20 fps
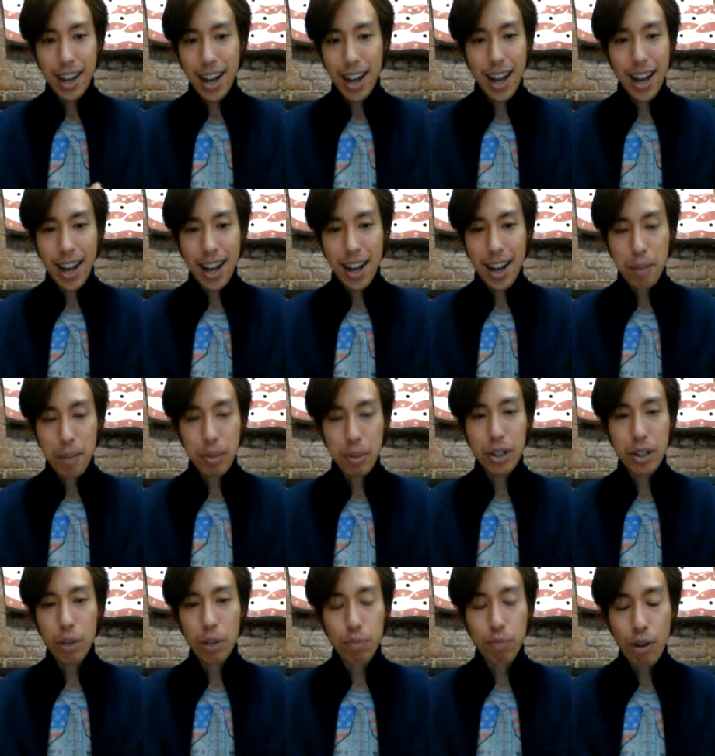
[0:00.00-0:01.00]

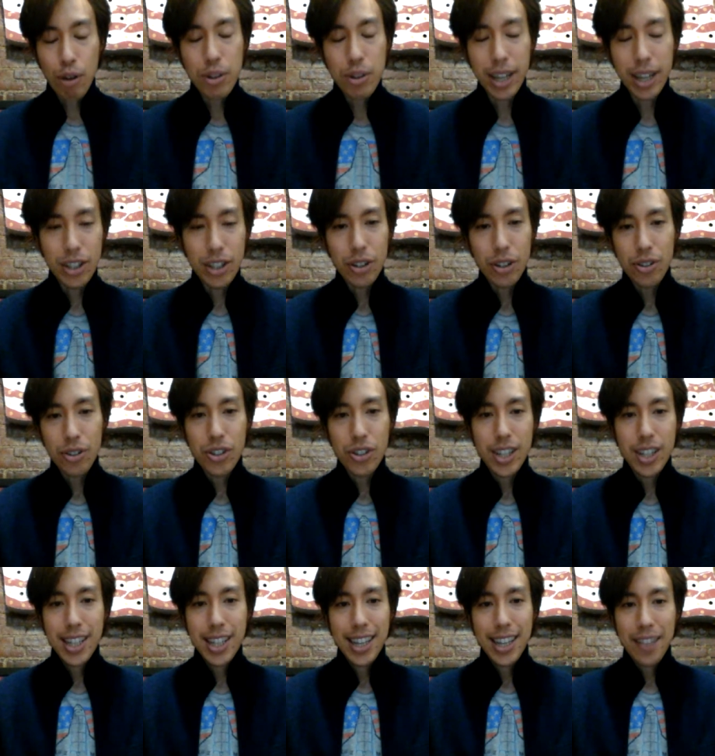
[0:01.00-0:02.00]

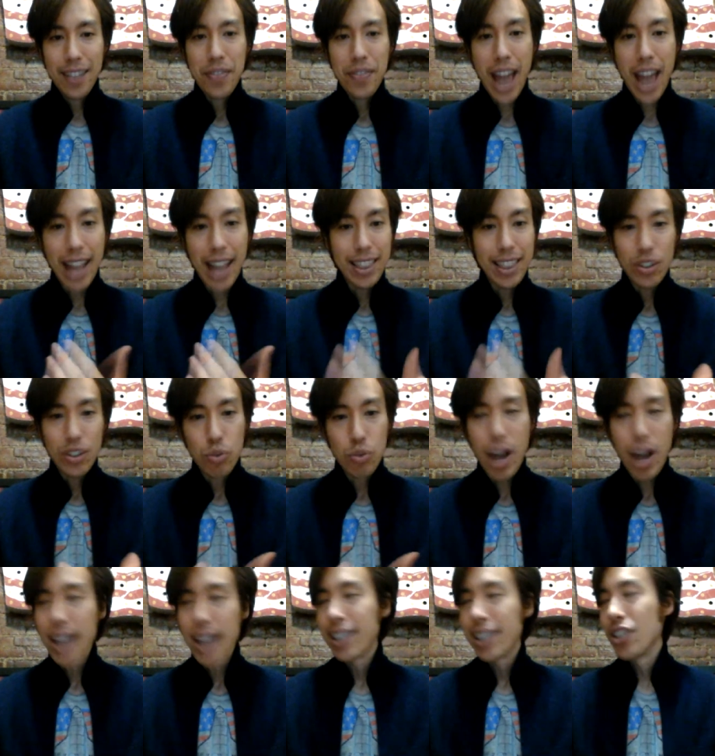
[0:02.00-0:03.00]
protesters at this
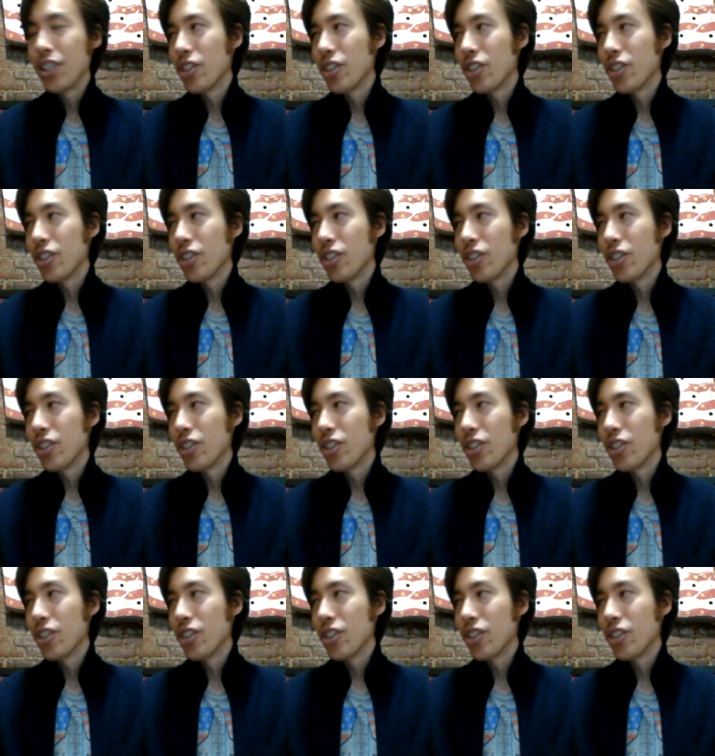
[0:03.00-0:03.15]
rally.